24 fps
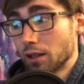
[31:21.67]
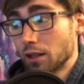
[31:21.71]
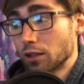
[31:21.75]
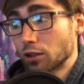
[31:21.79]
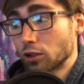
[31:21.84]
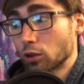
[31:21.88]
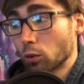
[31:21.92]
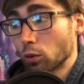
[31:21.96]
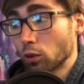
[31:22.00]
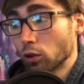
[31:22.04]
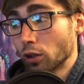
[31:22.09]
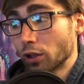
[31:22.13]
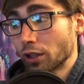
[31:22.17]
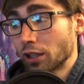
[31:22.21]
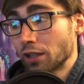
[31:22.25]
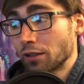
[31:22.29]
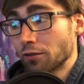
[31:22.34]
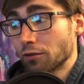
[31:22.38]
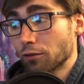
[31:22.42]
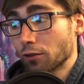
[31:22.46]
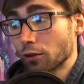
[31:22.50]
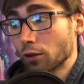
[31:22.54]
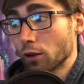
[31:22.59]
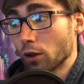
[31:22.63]
So we're looking
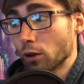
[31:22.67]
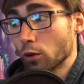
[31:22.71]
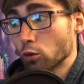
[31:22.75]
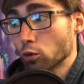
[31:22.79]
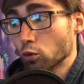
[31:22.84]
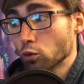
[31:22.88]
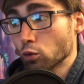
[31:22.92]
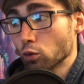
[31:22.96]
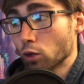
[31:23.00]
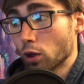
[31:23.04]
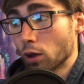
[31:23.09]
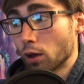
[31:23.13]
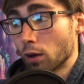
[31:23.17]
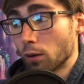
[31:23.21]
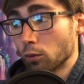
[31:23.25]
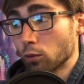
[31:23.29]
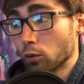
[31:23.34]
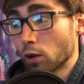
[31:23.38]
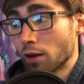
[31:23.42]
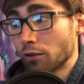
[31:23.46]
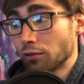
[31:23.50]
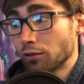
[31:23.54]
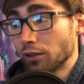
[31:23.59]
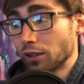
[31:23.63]
for a
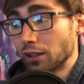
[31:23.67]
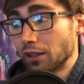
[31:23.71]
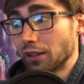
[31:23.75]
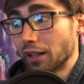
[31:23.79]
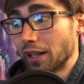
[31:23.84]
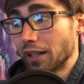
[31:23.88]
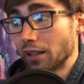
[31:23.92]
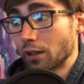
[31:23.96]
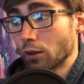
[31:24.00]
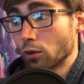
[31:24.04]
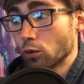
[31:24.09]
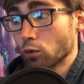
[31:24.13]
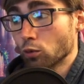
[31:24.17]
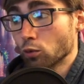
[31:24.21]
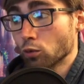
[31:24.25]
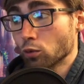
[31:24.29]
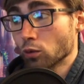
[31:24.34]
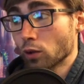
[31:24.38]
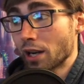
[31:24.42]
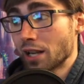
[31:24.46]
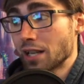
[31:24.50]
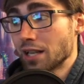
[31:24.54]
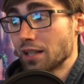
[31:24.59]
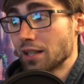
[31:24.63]
roughly like
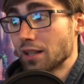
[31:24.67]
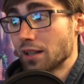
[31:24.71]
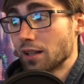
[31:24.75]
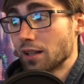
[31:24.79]
right